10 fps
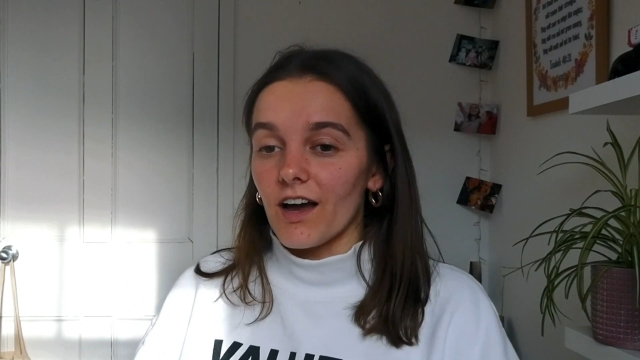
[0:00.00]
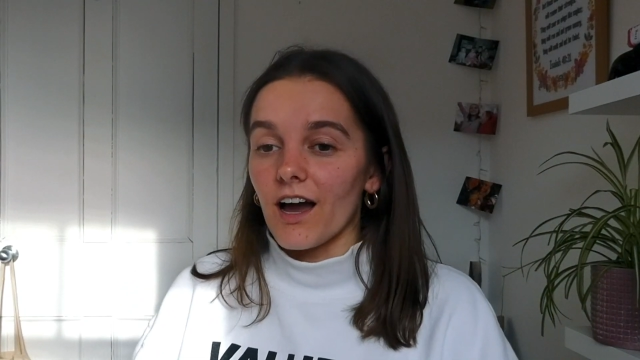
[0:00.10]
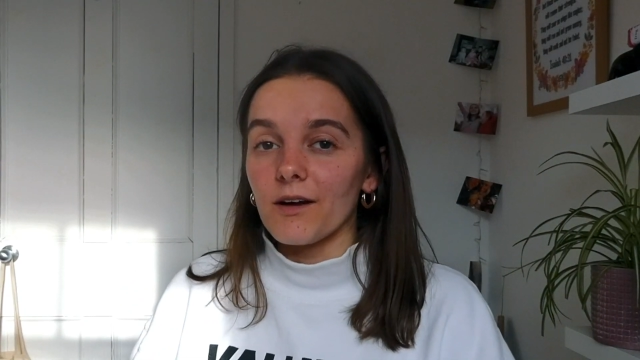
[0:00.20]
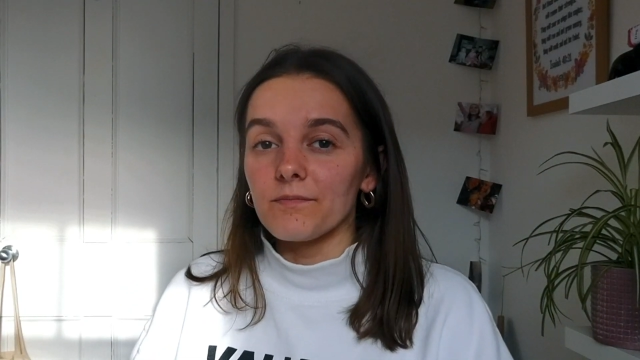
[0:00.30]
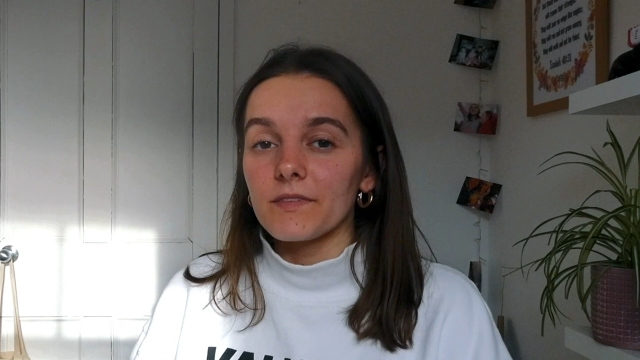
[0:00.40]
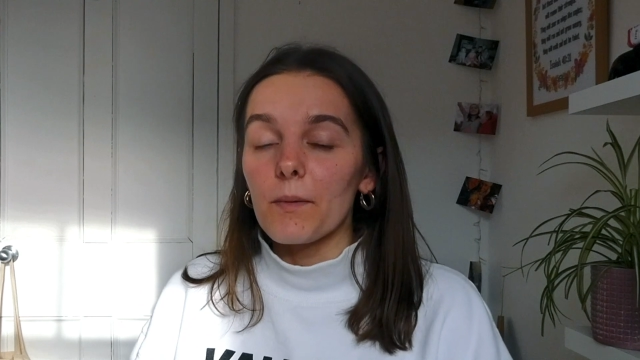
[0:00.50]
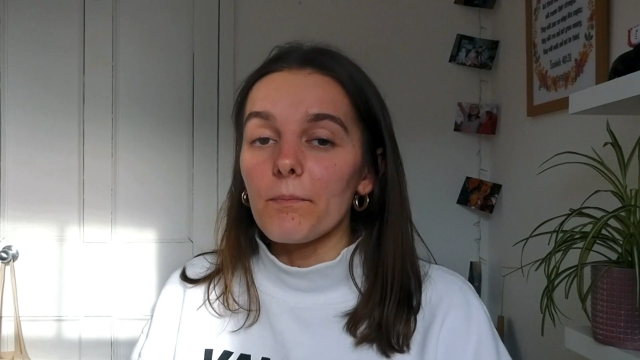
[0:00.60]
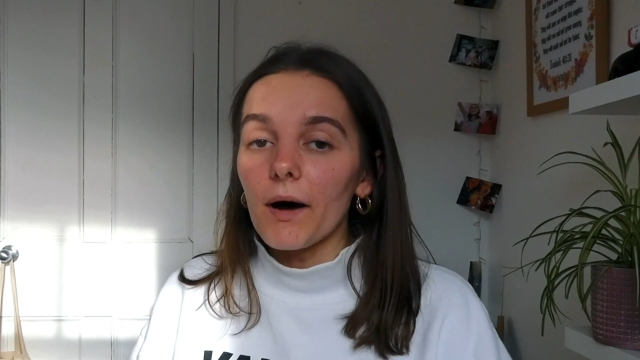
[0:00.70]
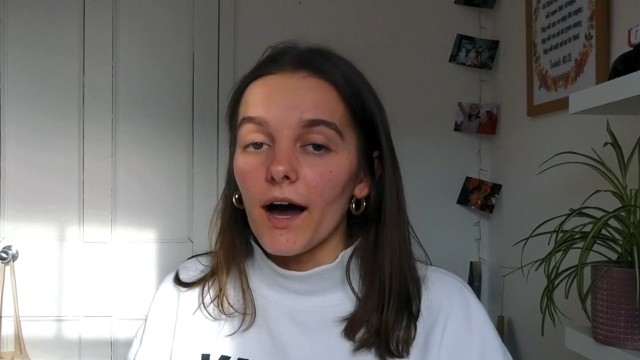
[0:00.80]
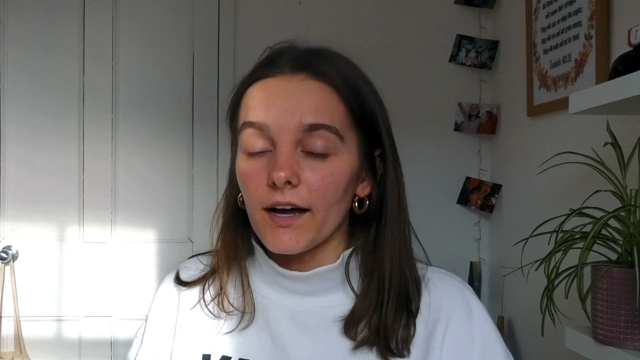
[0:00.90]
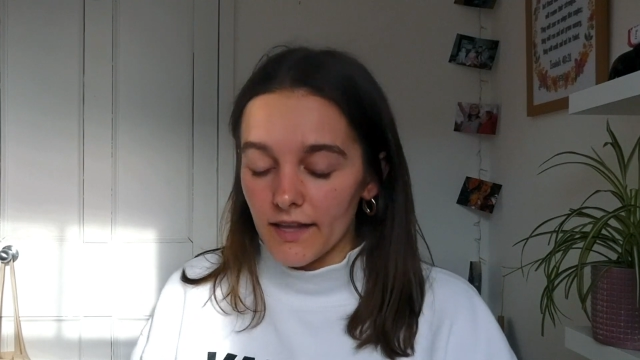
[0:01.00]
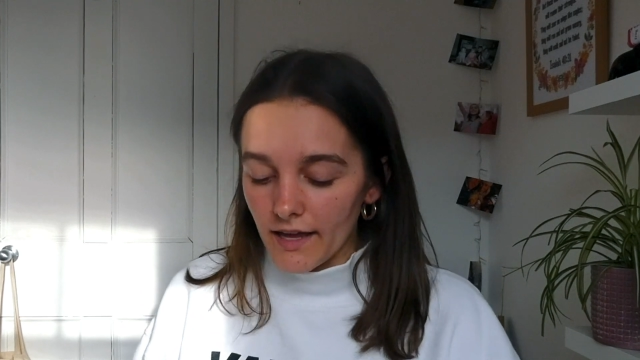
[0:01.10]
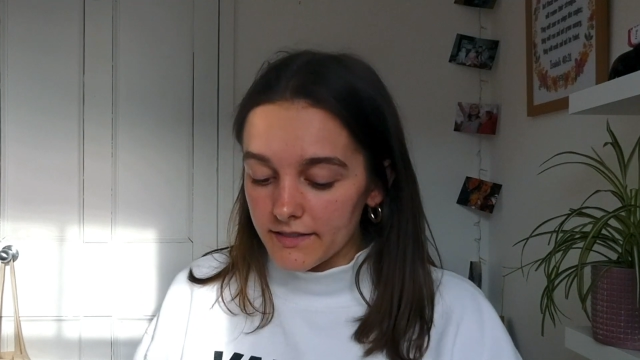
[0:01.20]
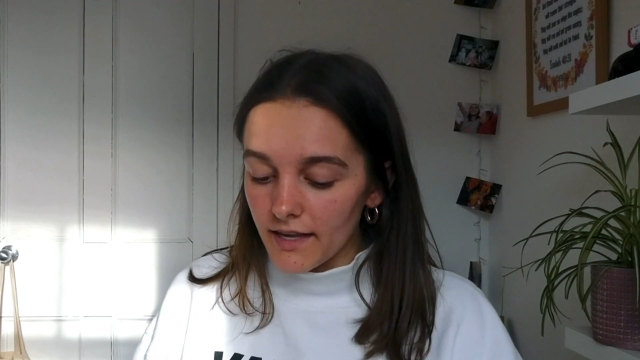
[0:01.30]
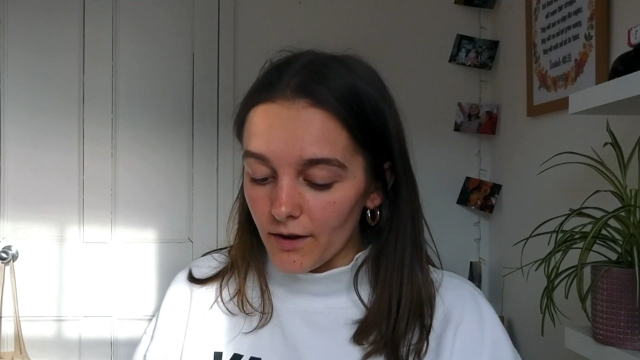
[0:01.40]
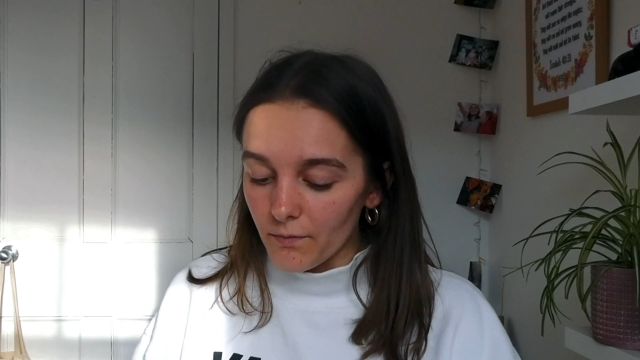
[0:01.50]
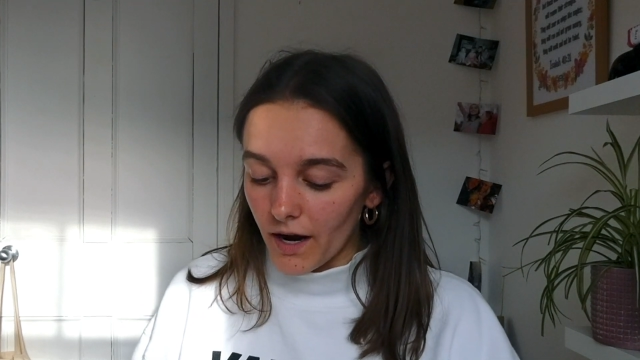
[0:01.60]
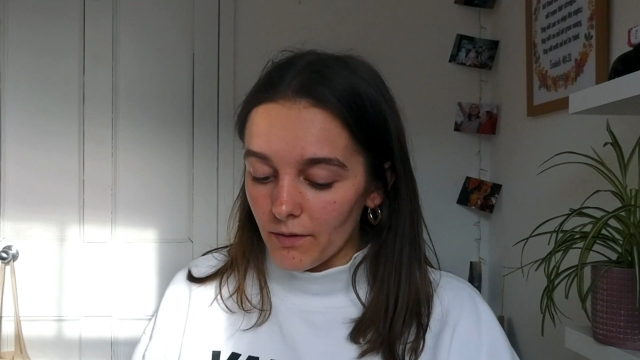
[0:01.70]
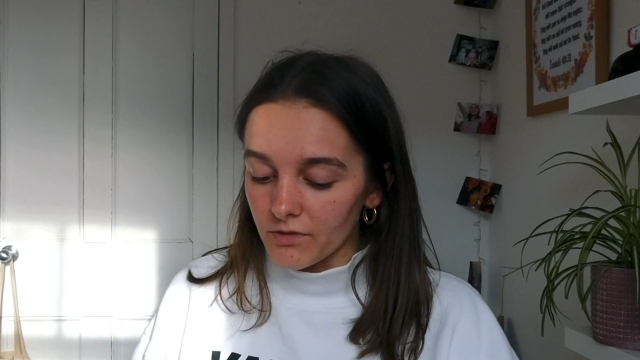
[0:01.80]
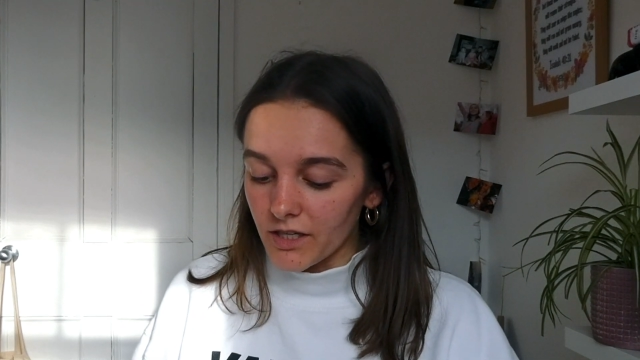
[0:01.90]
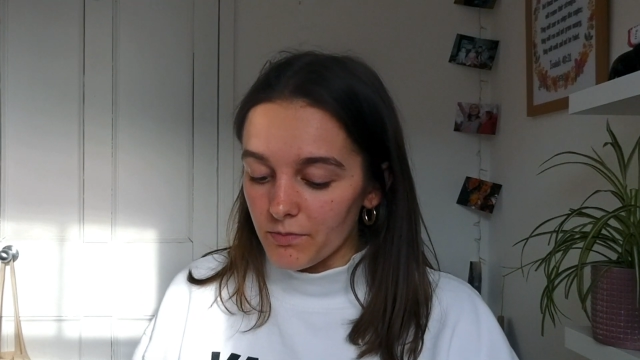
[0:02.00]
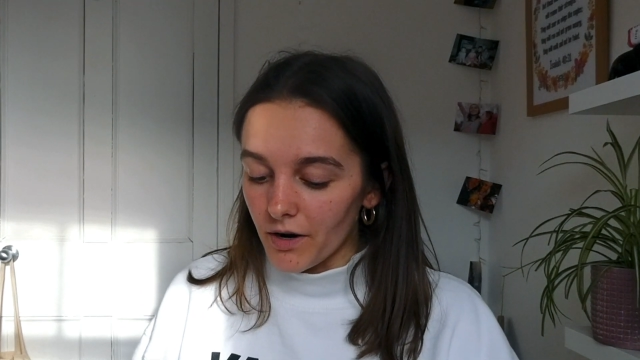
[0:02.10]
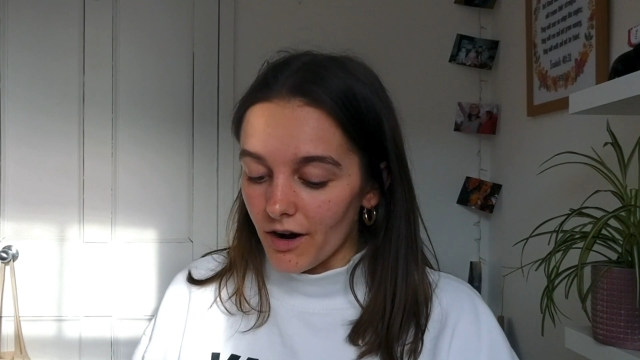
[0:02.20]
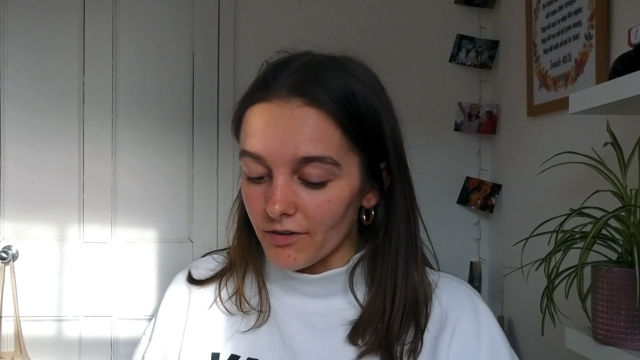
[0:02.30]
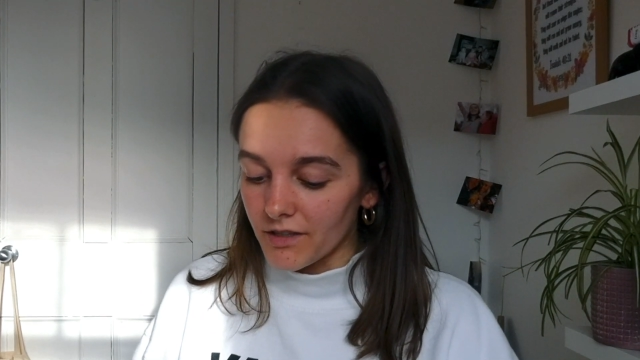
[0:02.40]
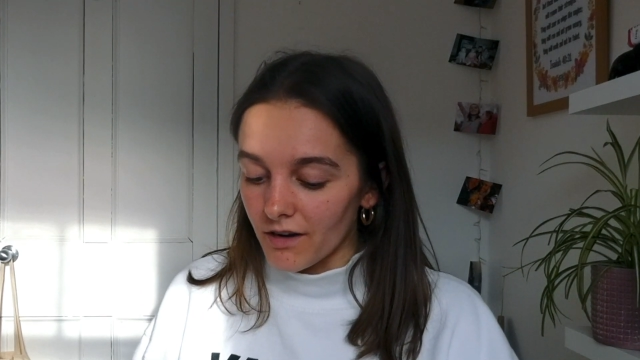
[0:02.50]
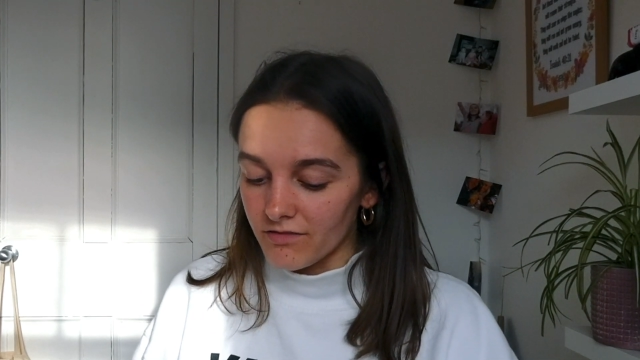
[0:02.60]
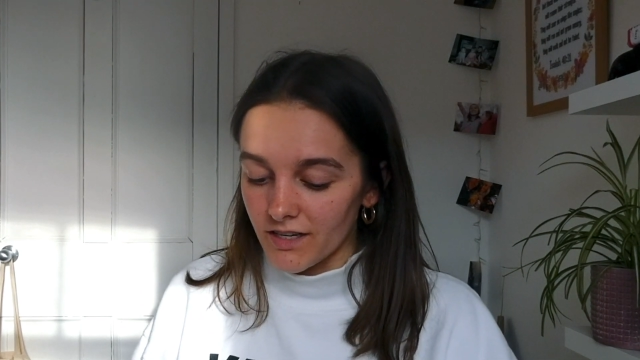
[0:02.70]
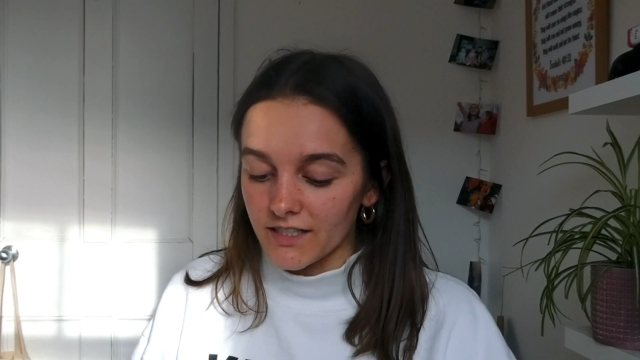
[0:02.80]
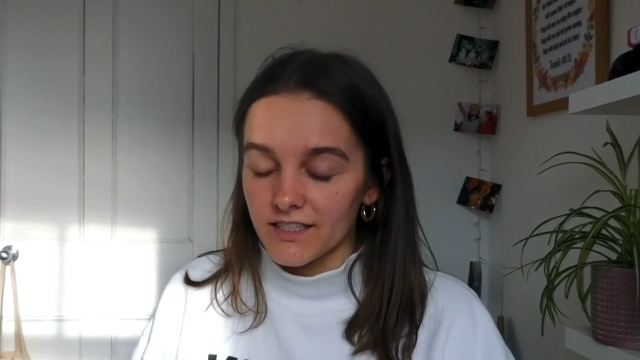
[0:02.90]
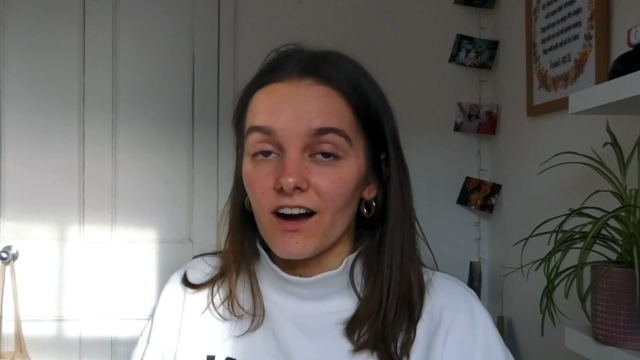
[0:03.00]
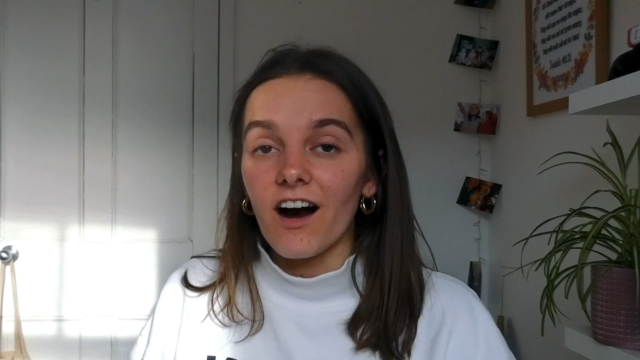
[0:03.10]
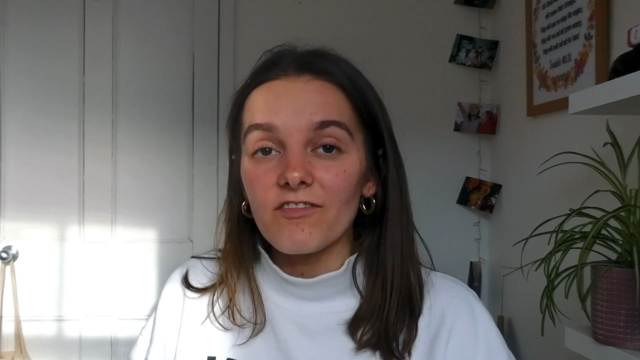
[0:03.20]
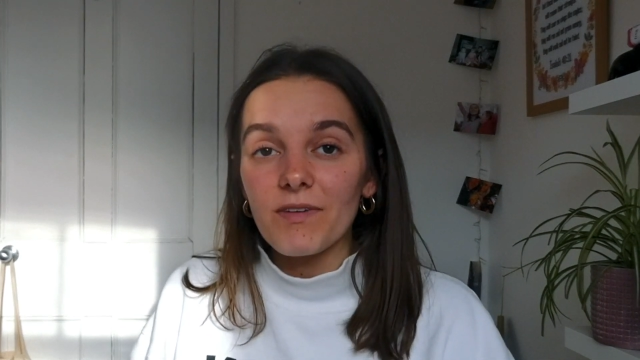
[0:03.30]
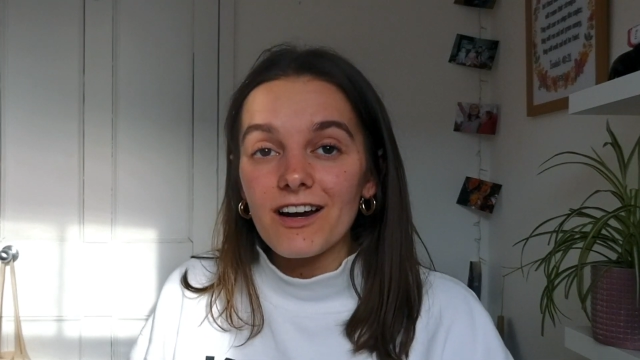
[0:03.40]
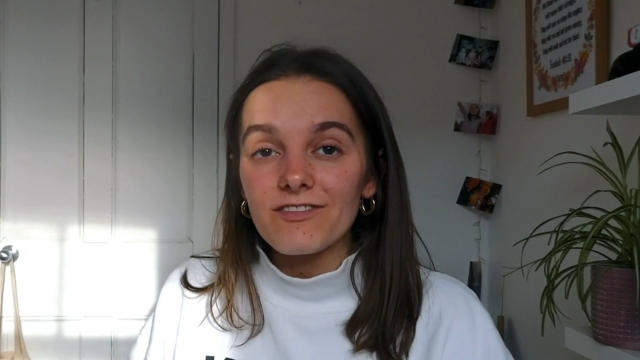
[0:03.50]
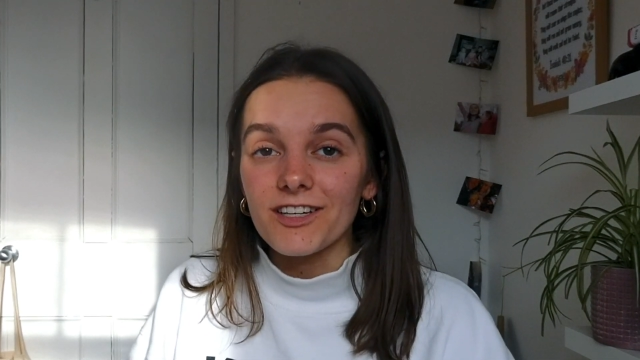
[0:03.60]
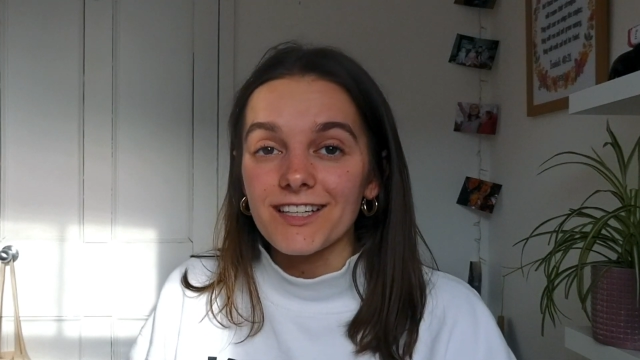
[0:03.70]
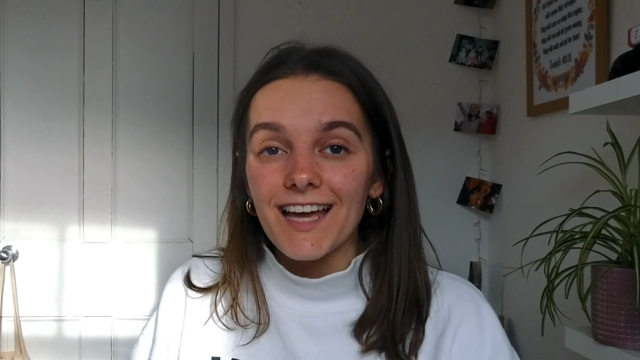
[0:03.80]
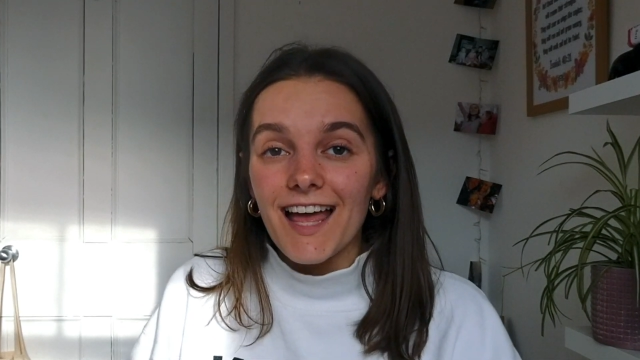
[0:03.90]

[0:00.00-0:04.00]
But that said, I'm really proud of when I did a half marathon.